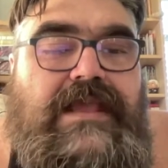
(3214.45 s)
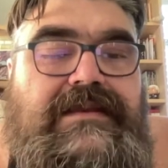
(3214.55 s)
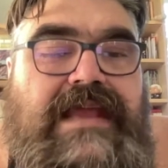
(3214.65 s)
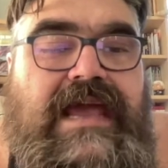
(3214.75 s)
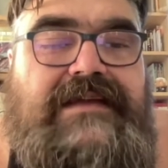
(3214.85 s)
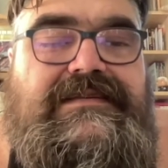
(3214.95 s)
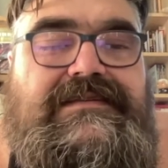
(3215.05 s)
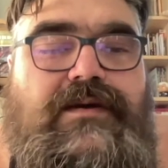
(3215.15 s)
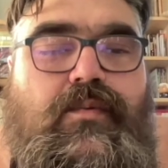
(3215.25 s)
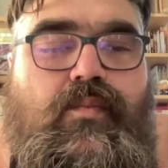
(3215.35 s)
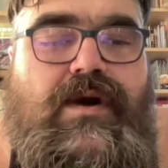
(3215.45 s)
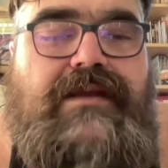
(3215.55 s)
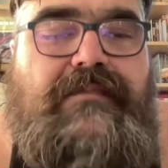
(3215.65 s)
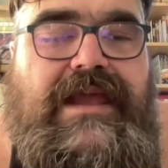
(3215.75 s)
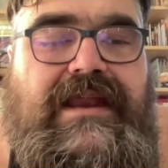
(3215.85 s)
Next, What
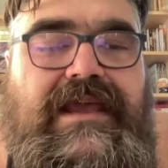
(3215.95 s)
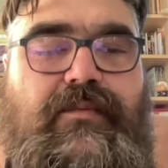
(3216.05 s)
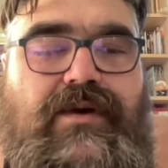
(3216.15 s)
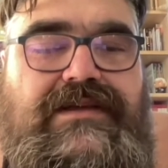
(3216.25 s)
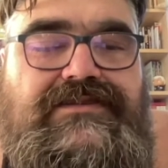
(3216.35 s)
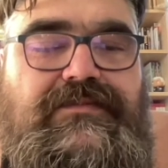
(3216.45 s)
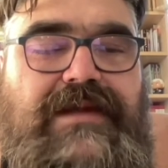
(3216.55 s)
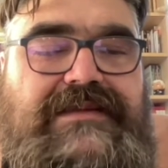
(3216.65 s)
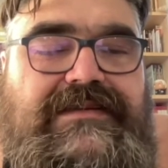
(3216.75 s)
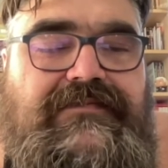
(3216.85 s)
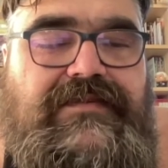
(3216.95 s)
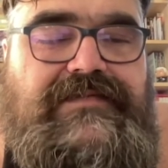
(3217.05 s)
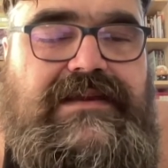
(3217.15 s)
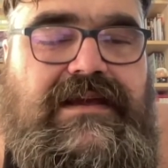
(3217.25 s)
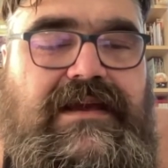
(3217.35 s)
a Man I Was from
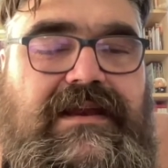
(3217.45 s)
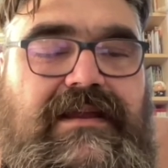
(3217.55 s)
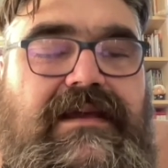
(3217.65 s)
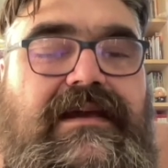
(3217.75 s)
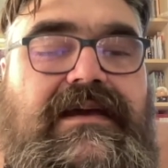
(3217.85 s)
1959.